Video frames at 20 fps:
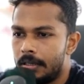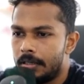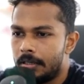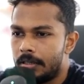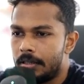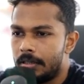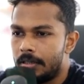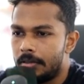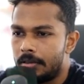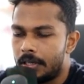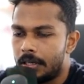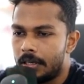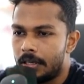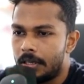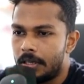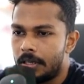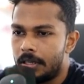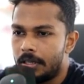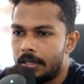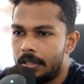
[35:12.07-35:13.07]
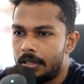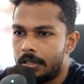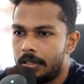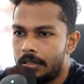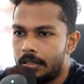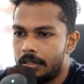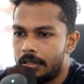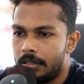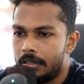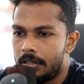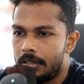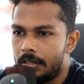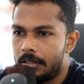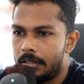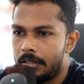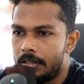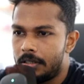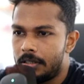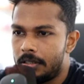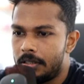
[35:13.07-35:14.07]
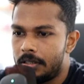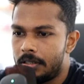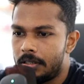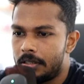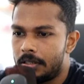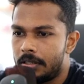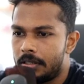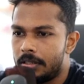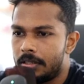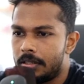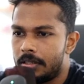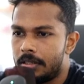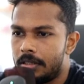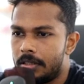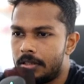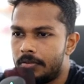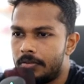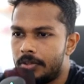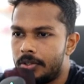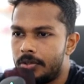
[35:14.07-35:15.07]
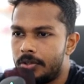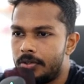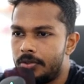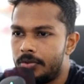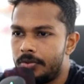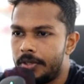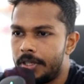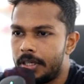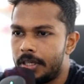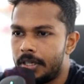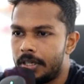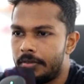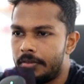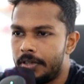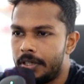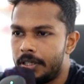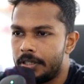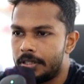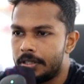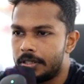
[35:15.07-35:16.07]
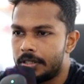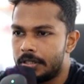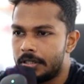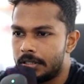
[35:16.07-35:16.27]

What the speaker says: Okay, what do we have here?